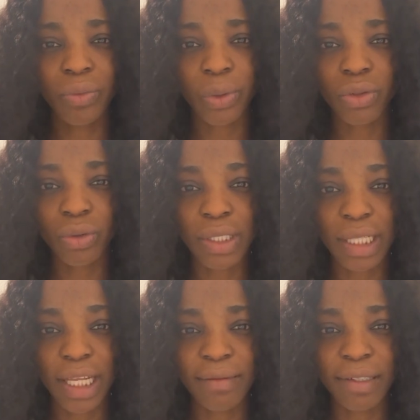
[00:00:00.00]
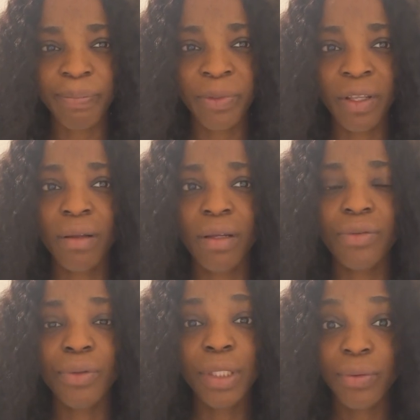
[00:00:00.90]
questions left, the
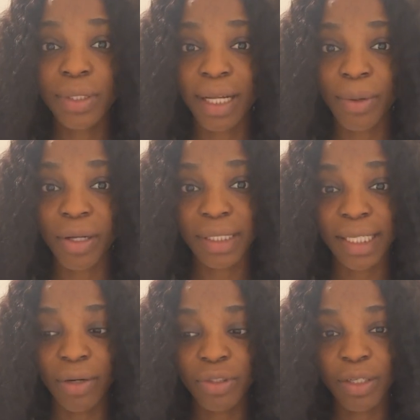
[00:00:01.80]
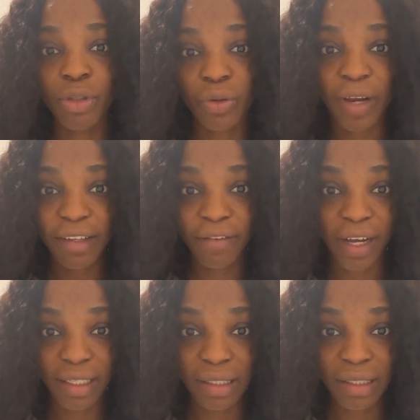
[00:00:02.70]
only good thing about it is that I was able to write
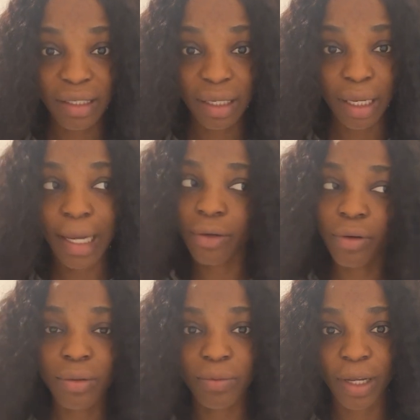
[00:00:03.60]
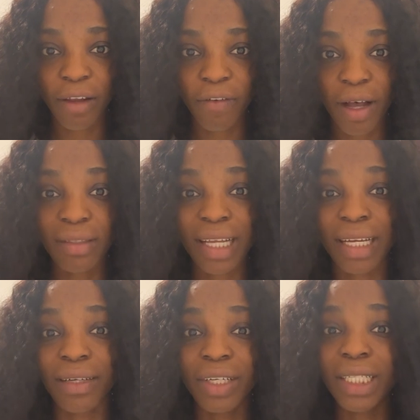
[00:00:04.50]
fast. I know how to write fast, and
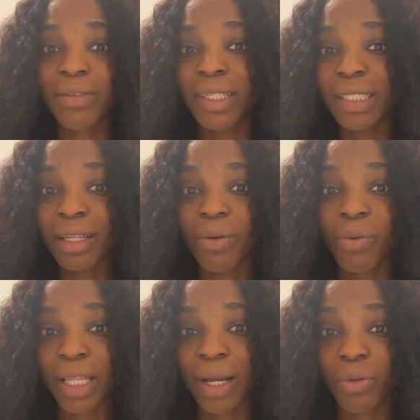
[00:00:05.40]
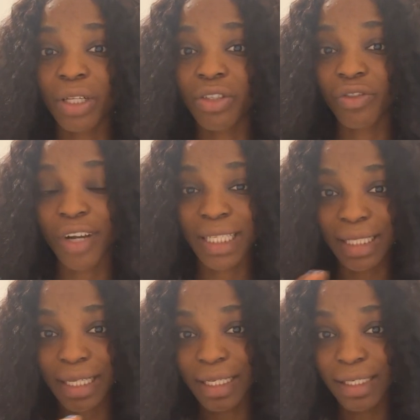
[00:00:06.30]
I already written down what I wanted to write
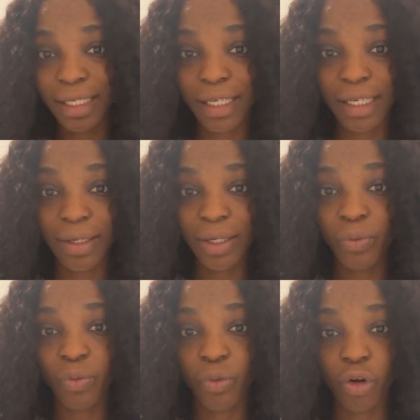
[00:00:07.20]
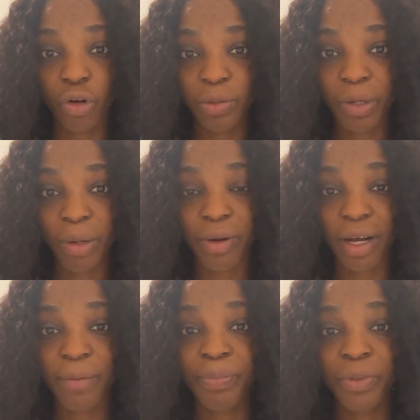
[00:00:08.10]
inside the colored
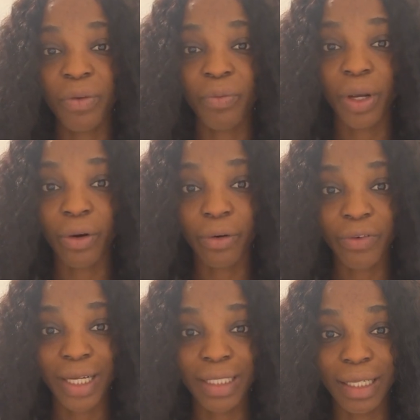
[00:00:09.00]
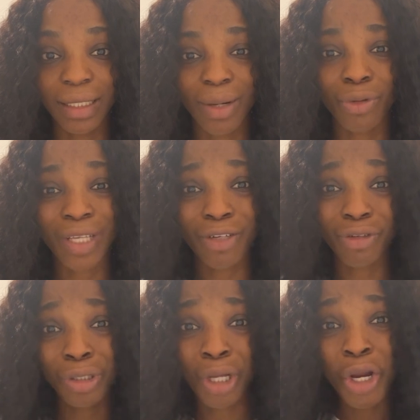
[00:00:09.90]
paper we were offered in the exam. So I
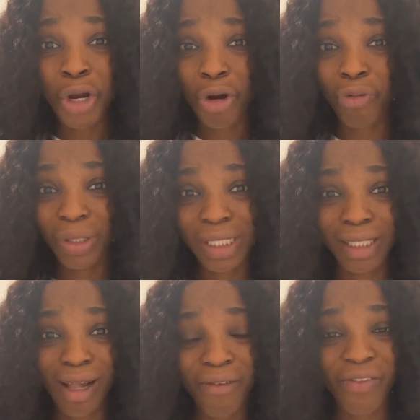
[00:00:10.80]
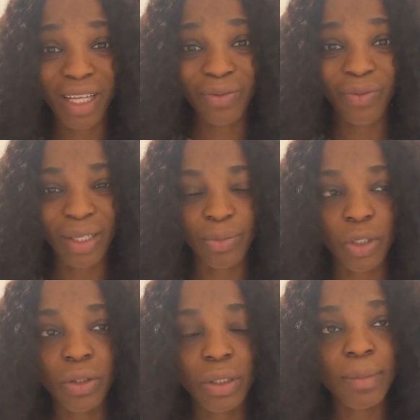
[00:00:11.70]
just wrote it down fast
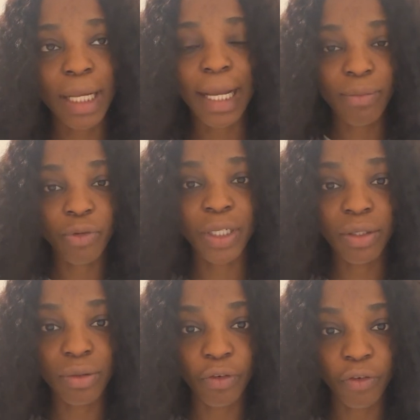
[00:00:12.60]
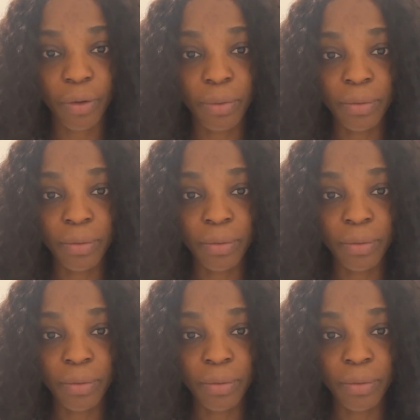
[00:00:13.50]
because I'm like, I'm not ready to fail.